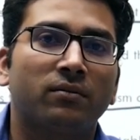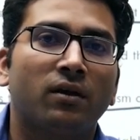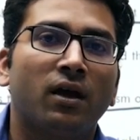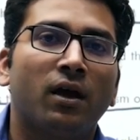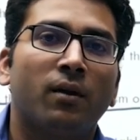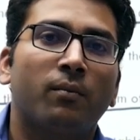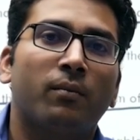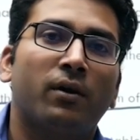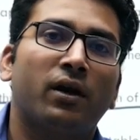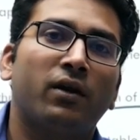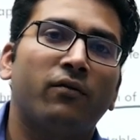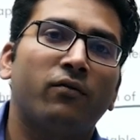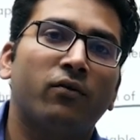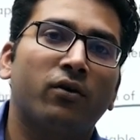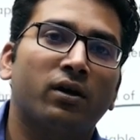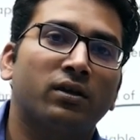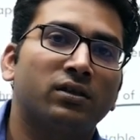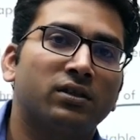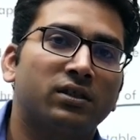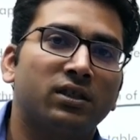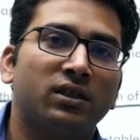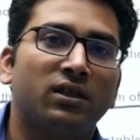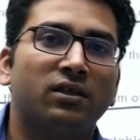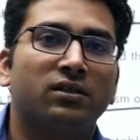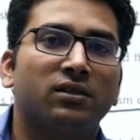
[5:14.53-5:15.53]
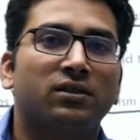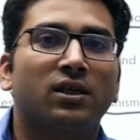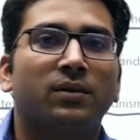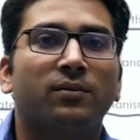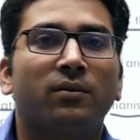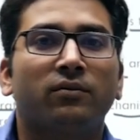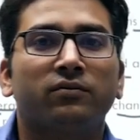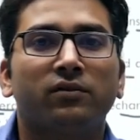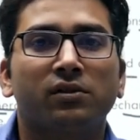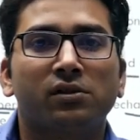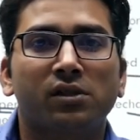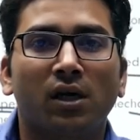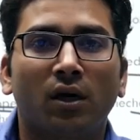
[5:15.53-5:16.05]
But if you consider some of
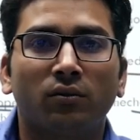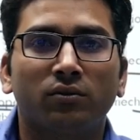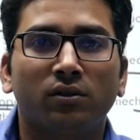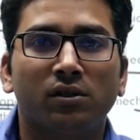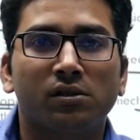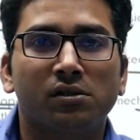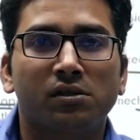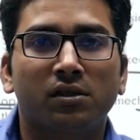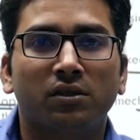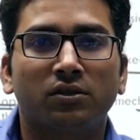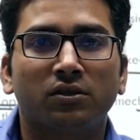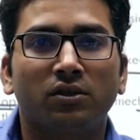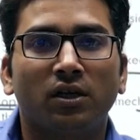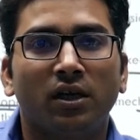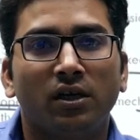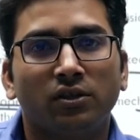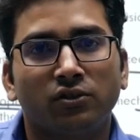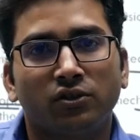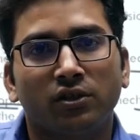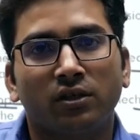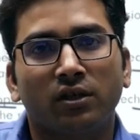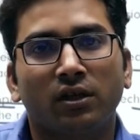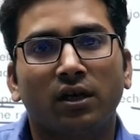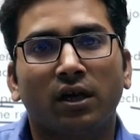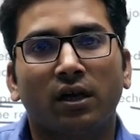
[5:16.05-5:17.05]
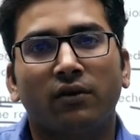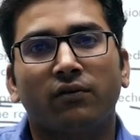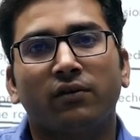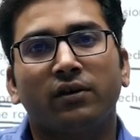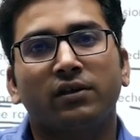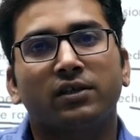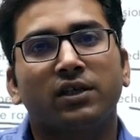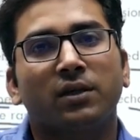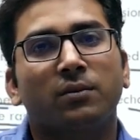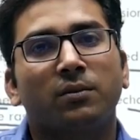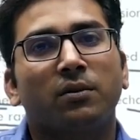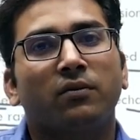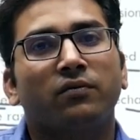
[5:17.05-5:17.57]
the Southeast Asian countries,
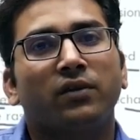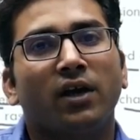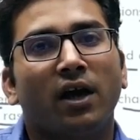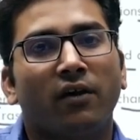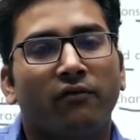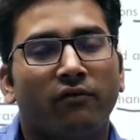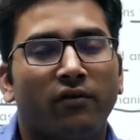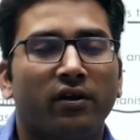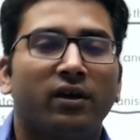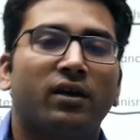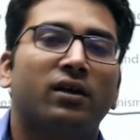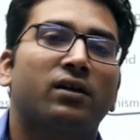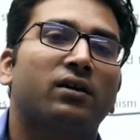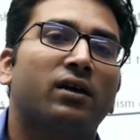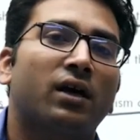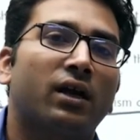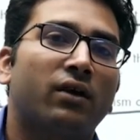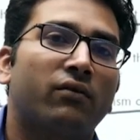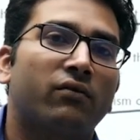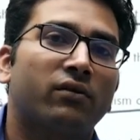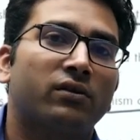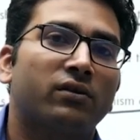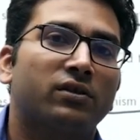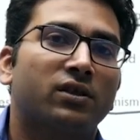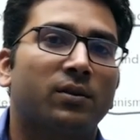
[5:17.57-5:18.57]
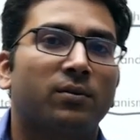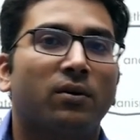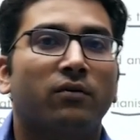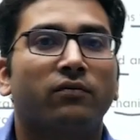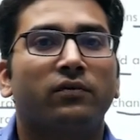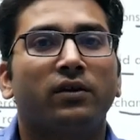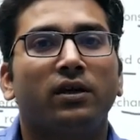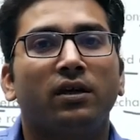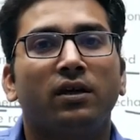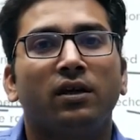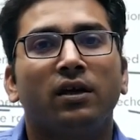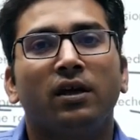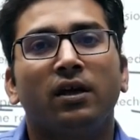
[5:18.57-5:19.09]
some of the African countries, some of
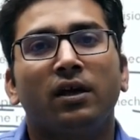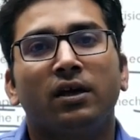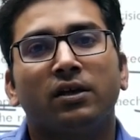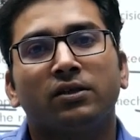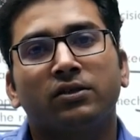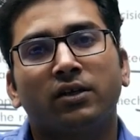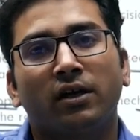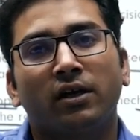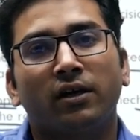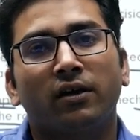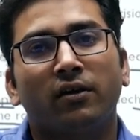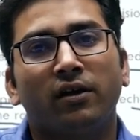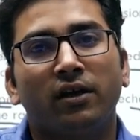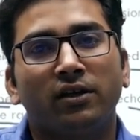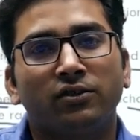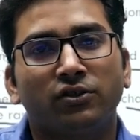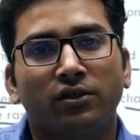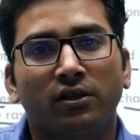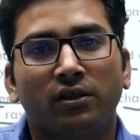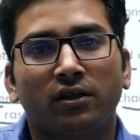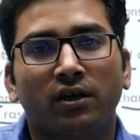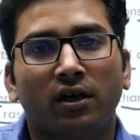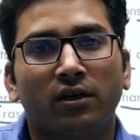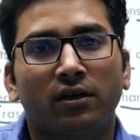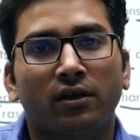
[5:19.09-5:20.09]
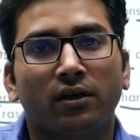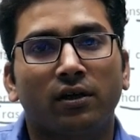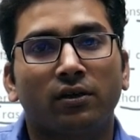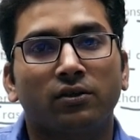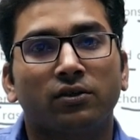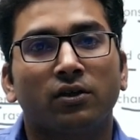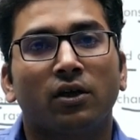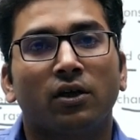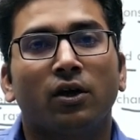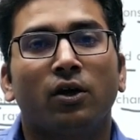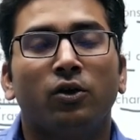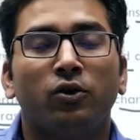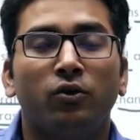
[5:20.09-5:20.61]
the Central Asian countries,
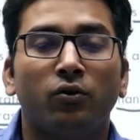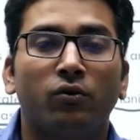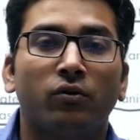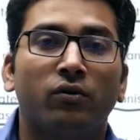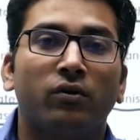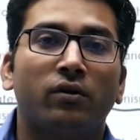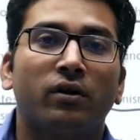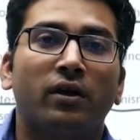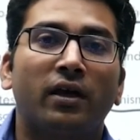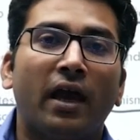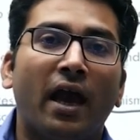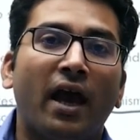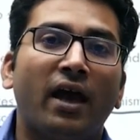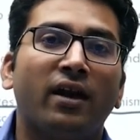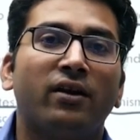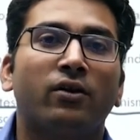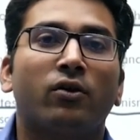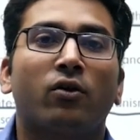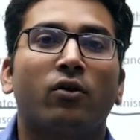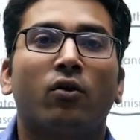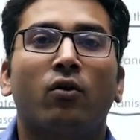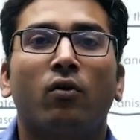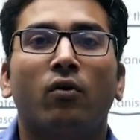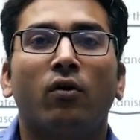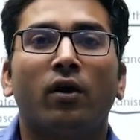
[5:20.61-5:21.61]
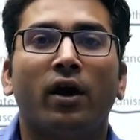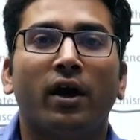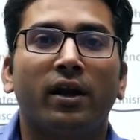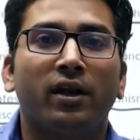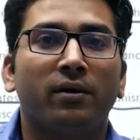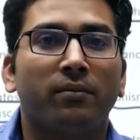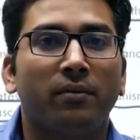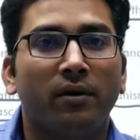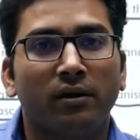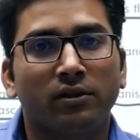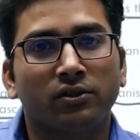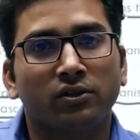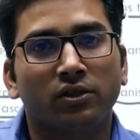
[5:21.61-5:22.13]
you can draw an
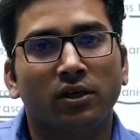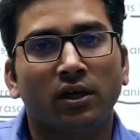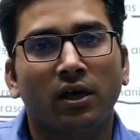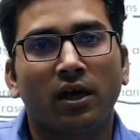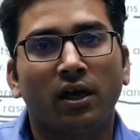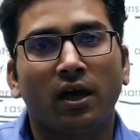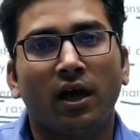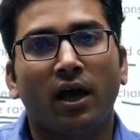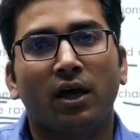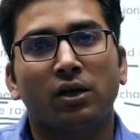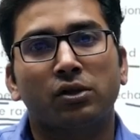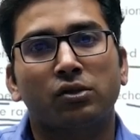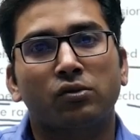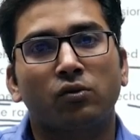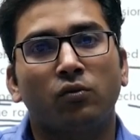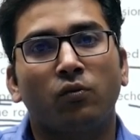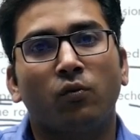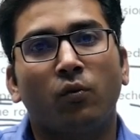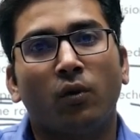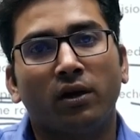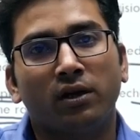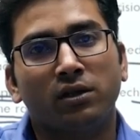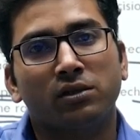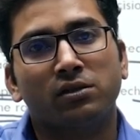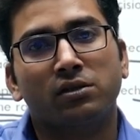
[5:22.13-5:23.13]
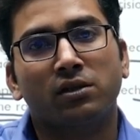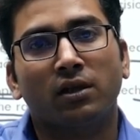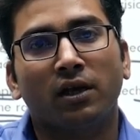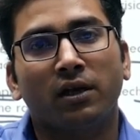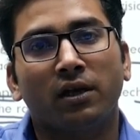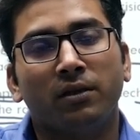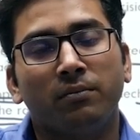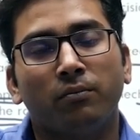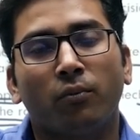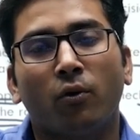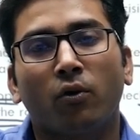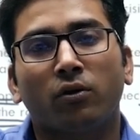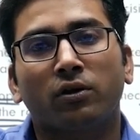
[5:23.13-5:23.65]
image as to what is the
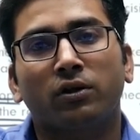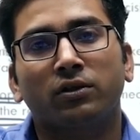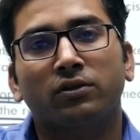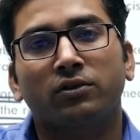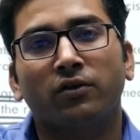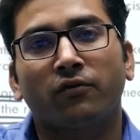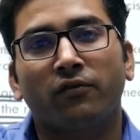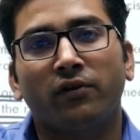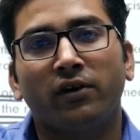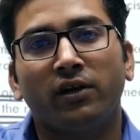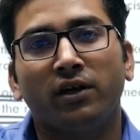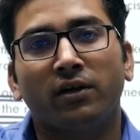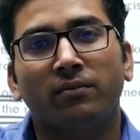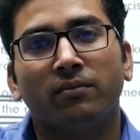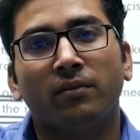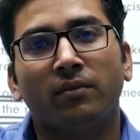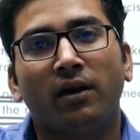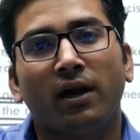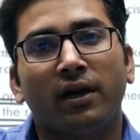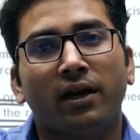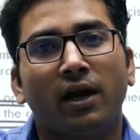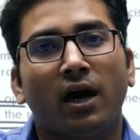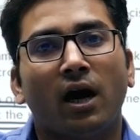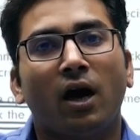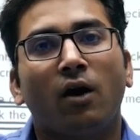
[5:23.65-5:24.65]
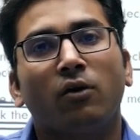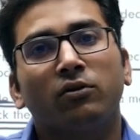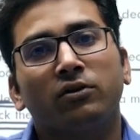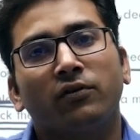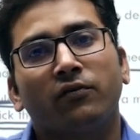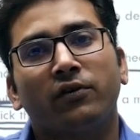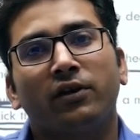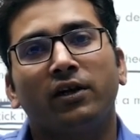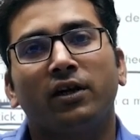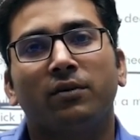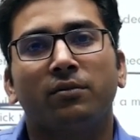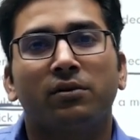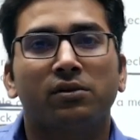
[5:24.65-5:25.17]
importance of freedom and how the
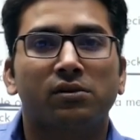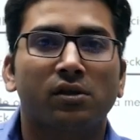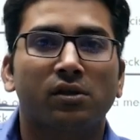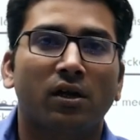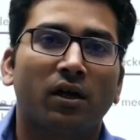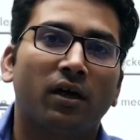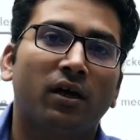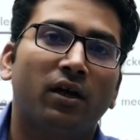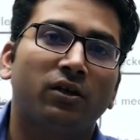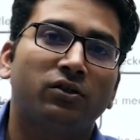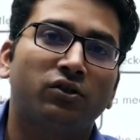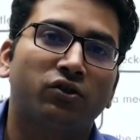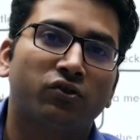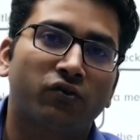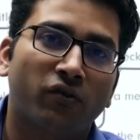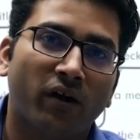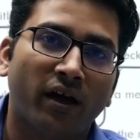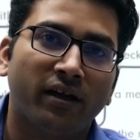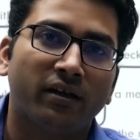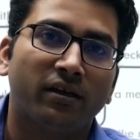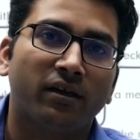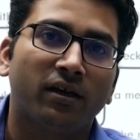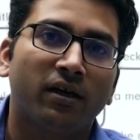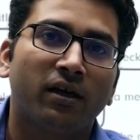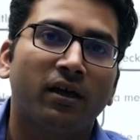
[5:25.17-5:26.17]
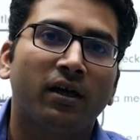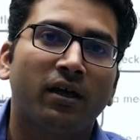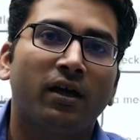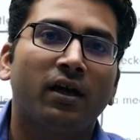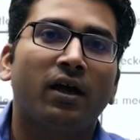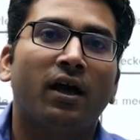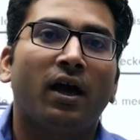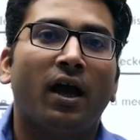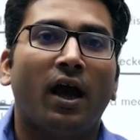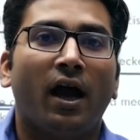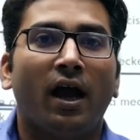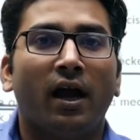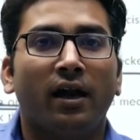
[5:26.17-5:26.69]
freedom is enshrined
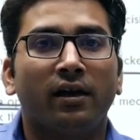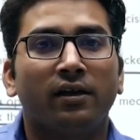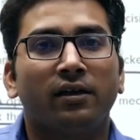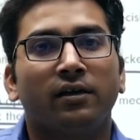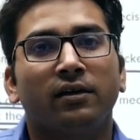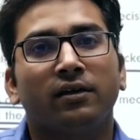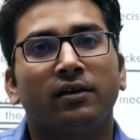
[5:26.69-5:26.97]
and,